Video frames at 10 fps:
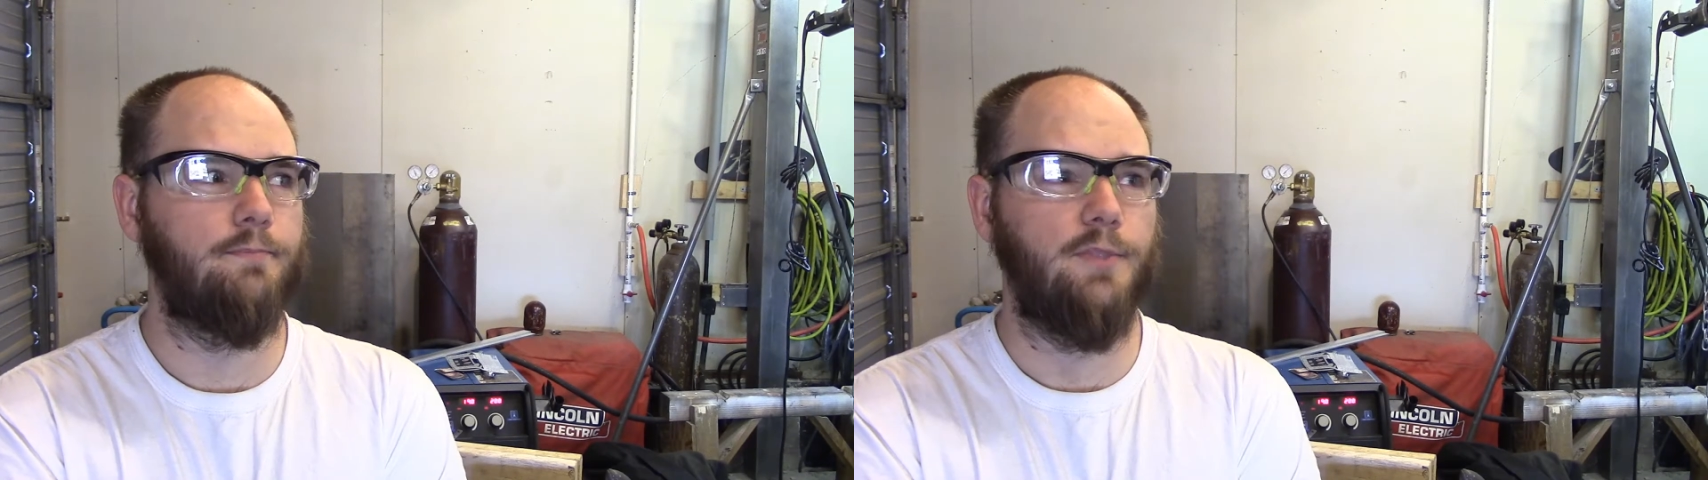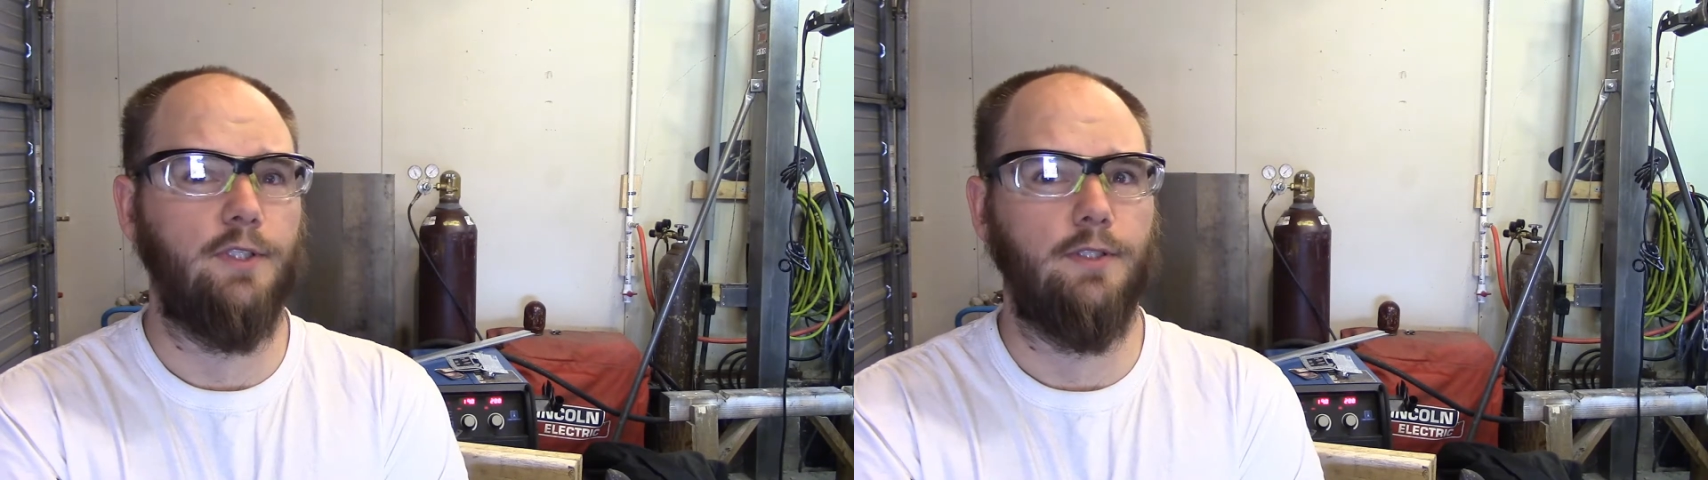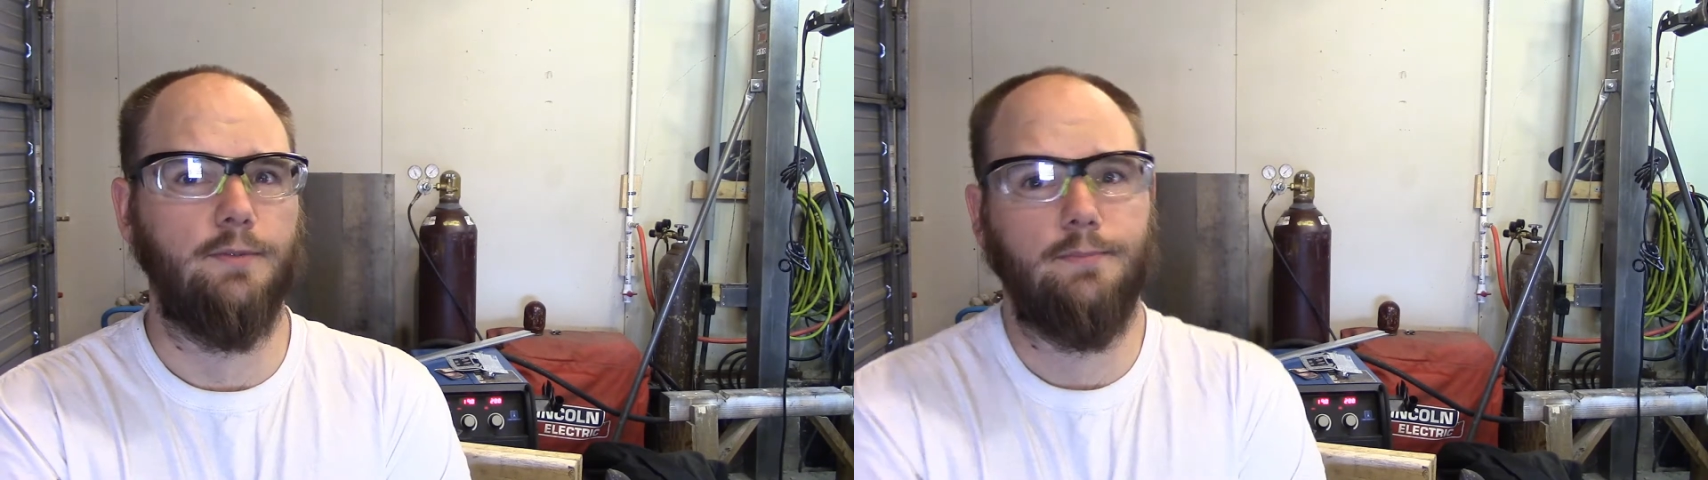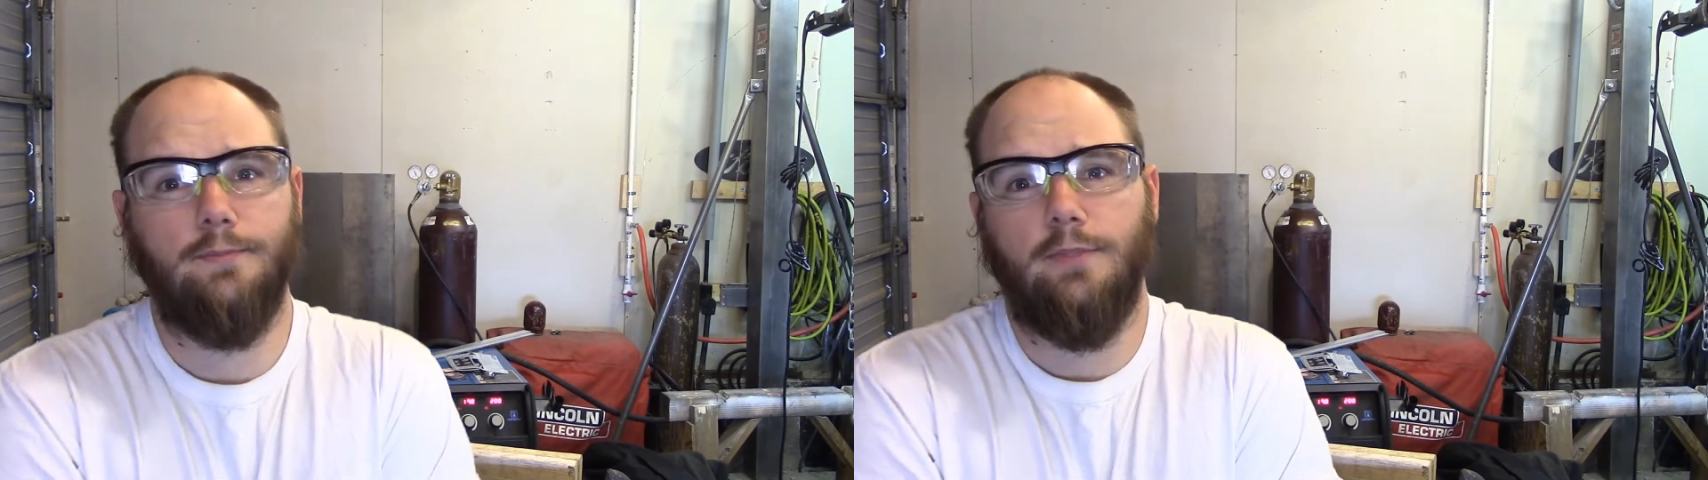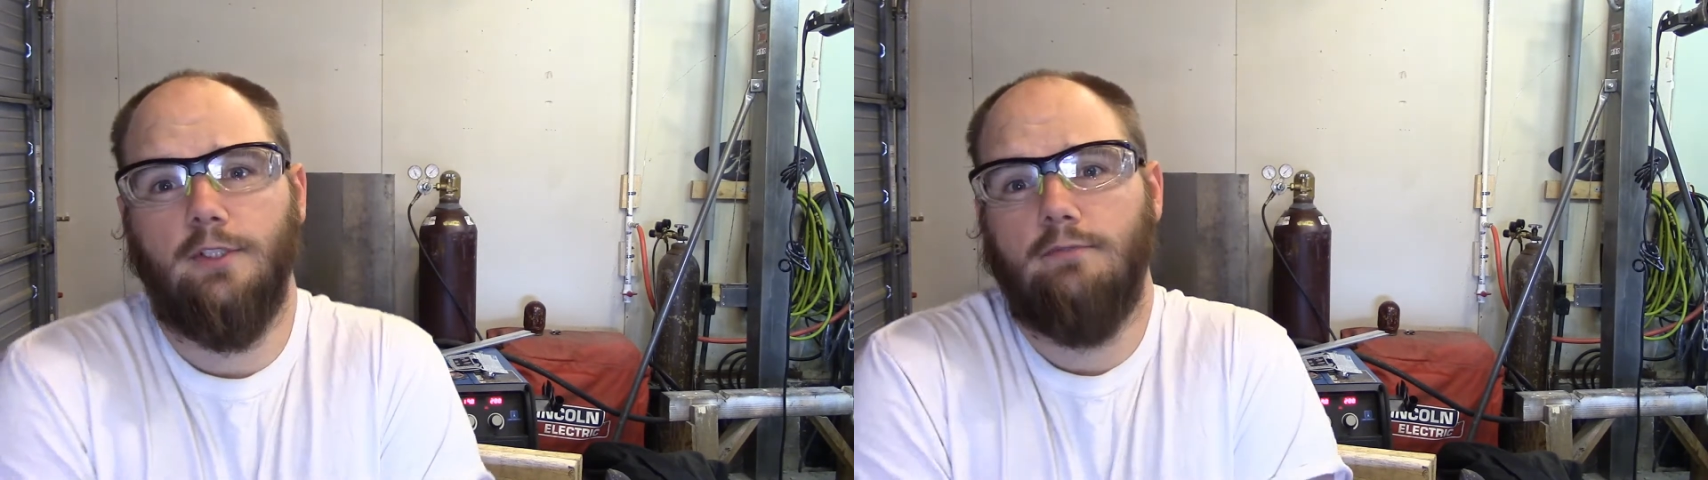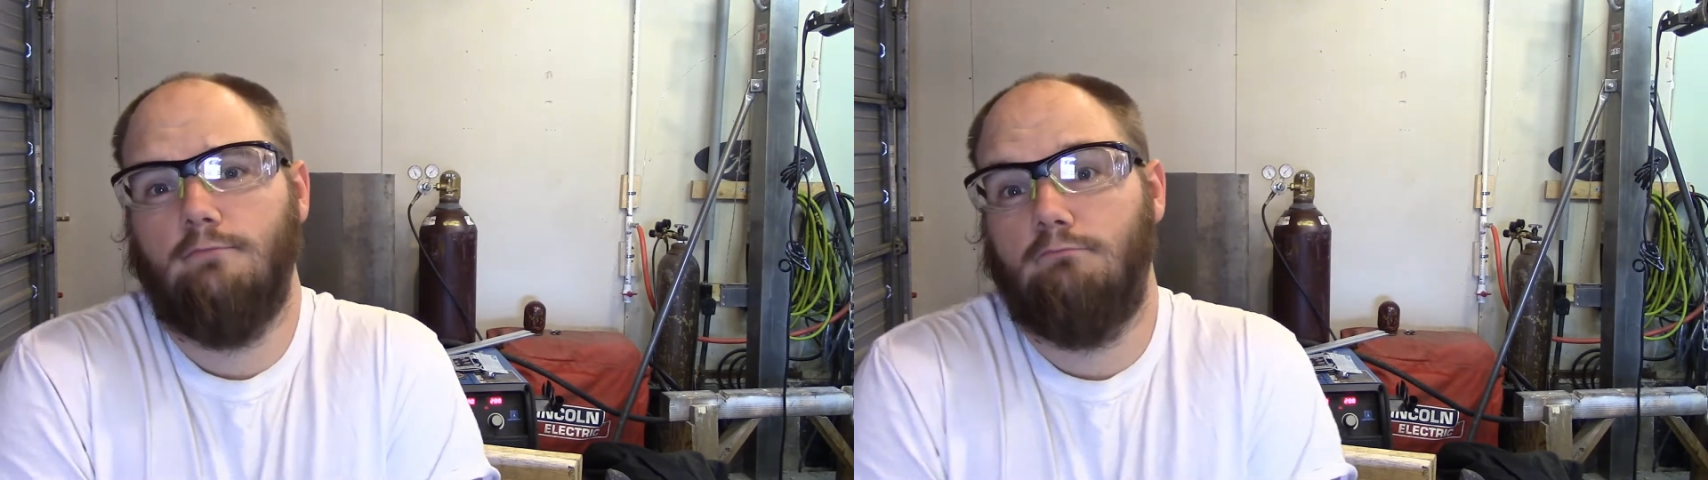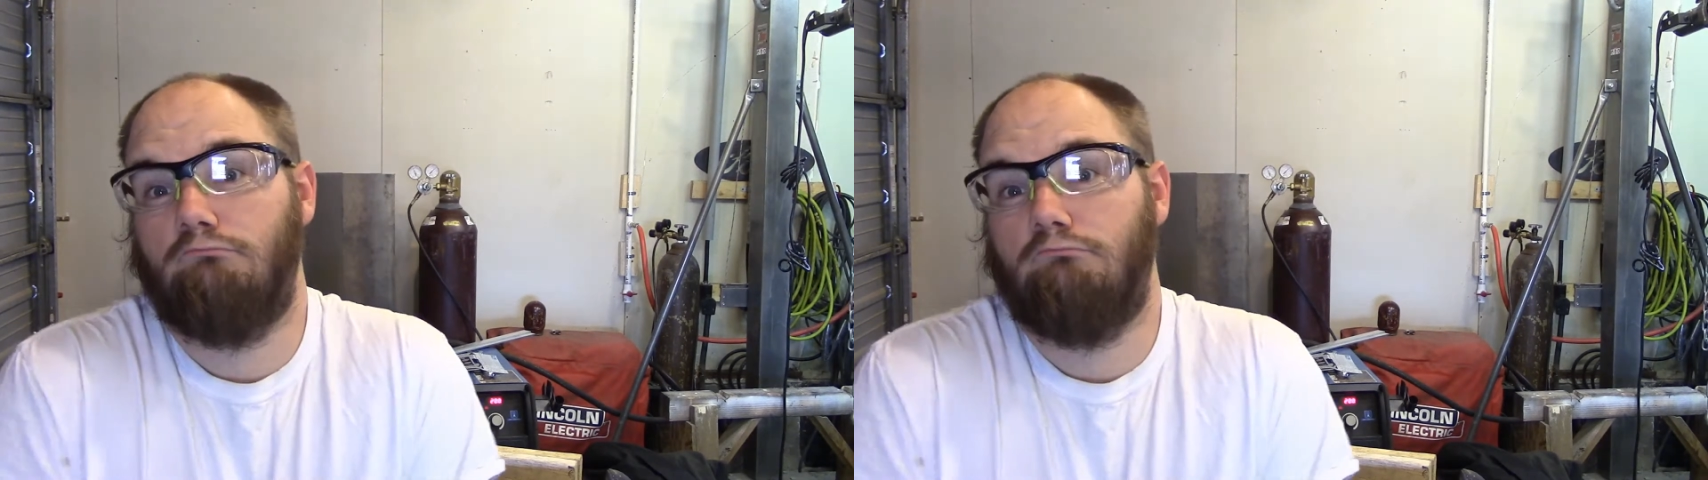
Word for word: you know, but